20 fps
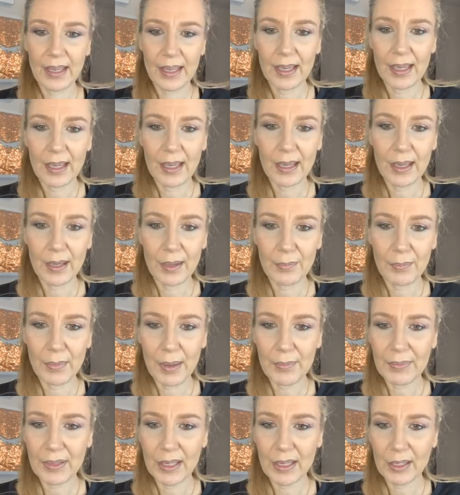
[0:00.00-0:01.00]
I'm
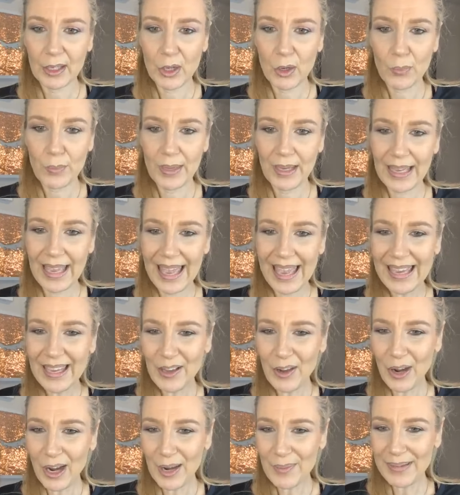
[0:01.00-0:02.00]
gonna go pick. Hey,
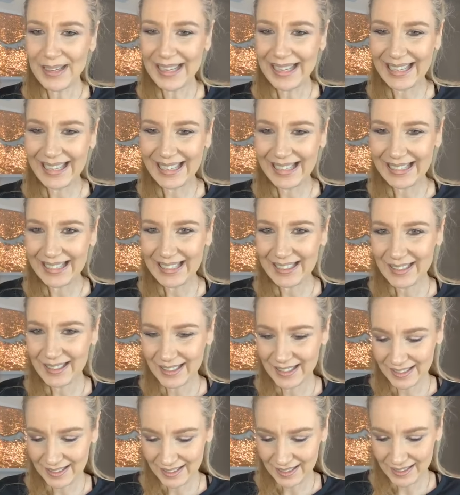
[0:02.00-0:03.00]
Carmen.
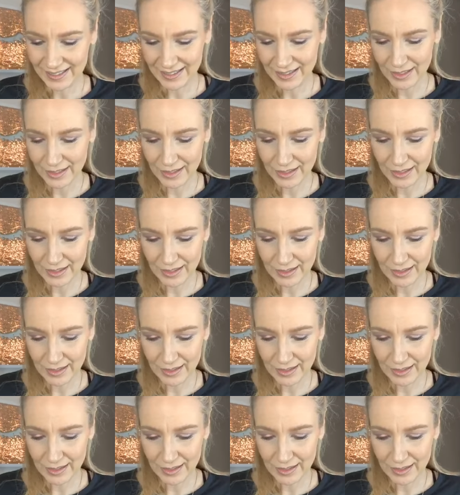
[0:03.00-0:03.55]
Good